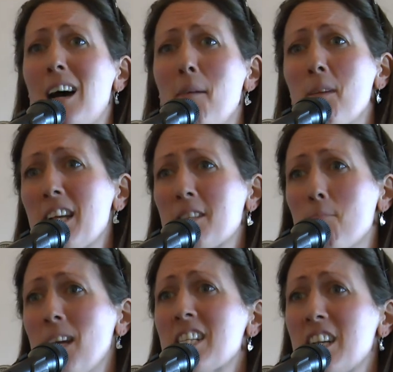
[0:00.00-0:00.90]
I mean, that's
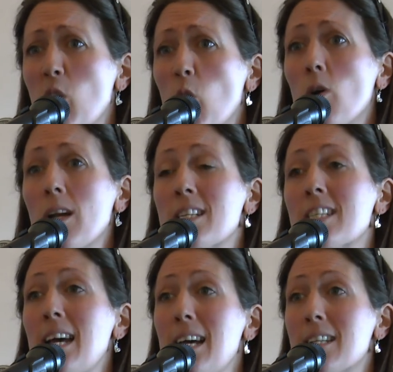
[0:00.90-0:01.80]
basically all it
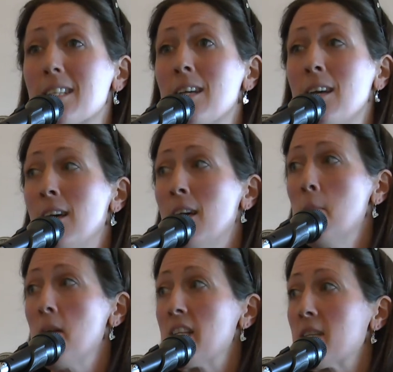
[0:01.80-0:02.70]
says.
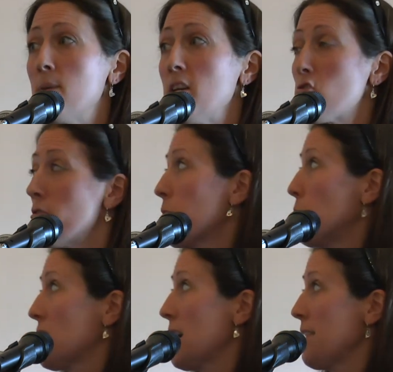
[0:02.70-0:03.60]
But it's a picture of
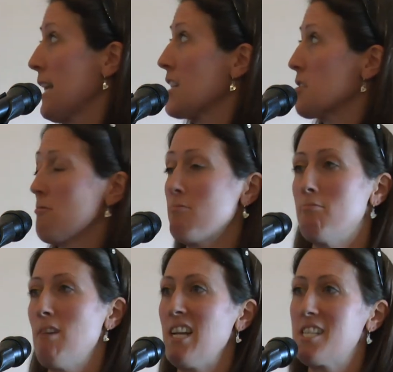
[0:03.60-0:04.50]
what I think is a
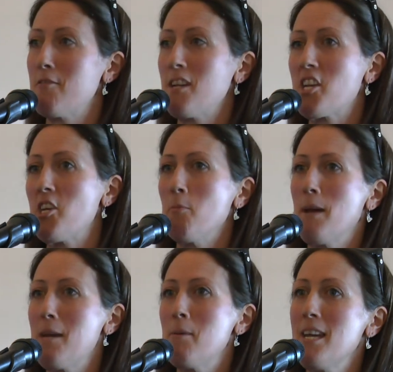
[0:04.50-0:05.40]
relatively cute
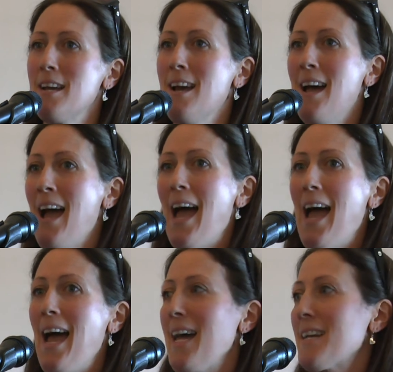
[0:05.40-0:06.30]
baby
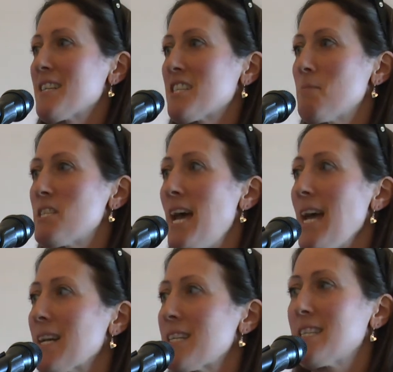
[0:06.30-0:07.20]
and some
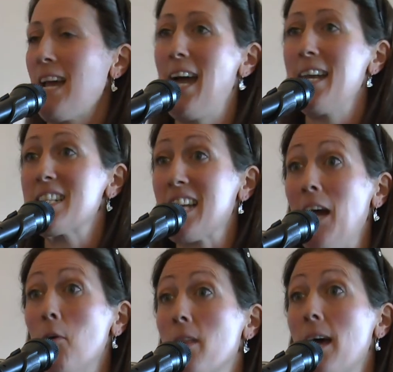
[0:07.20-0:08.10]
text, and it's
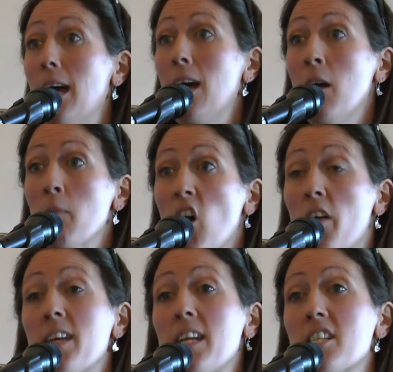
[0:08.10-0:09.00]
out there
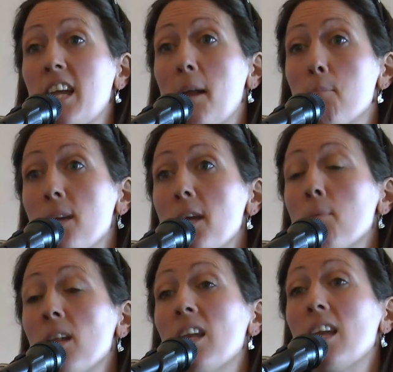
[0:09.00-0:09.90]
on the internet. And
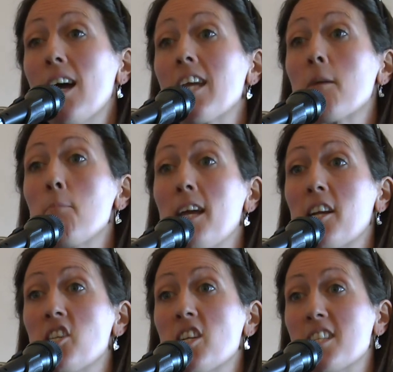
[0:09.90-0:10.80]
people like
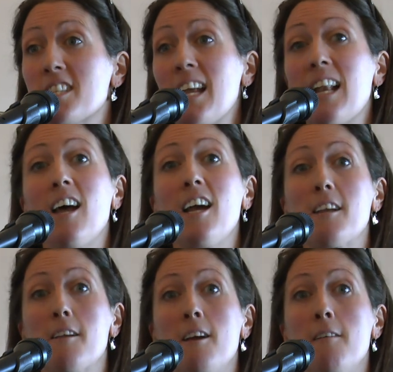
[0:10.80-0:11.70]
pictures, they
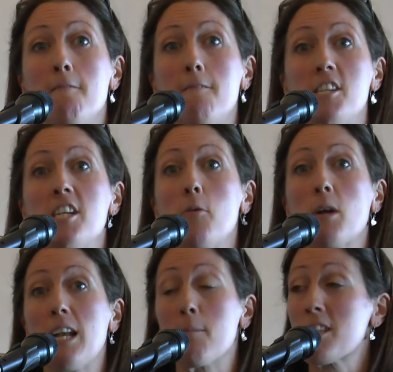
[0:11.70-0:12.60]
like
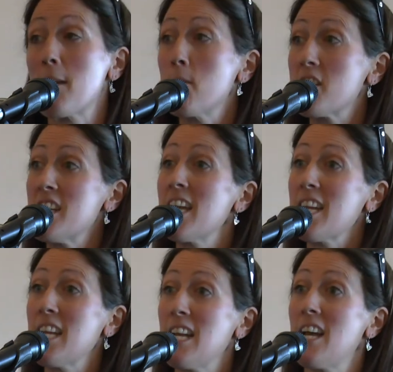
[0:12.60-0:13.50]
video clips, they
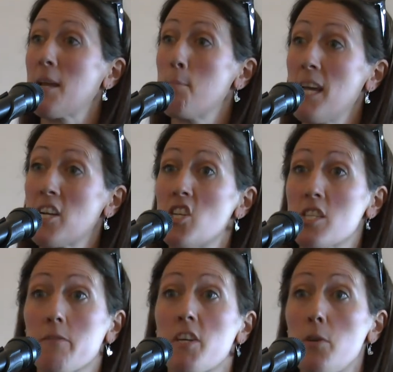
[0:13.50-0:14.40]
particularly like
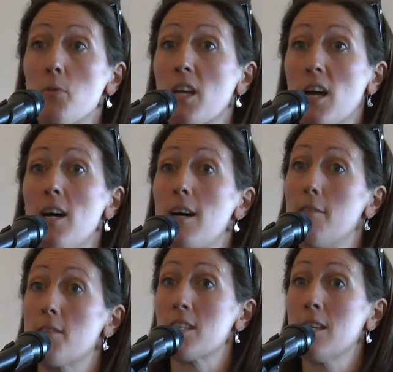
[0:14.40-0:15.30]
pictures of cute
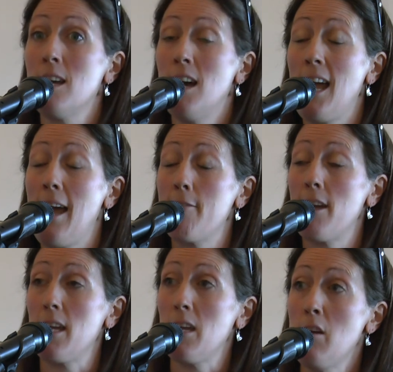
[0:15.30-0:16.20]
calves. I have
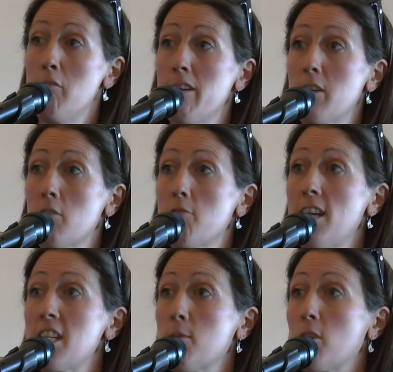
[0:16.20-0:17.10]
a friend on
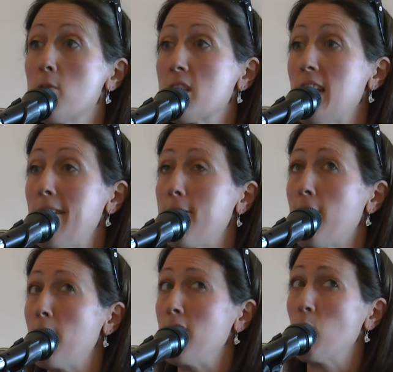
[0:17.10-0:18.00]
Facebook who's a dairy
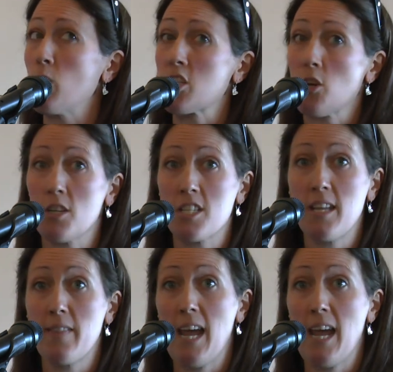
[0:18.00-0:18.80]
farmer in Wisconsin.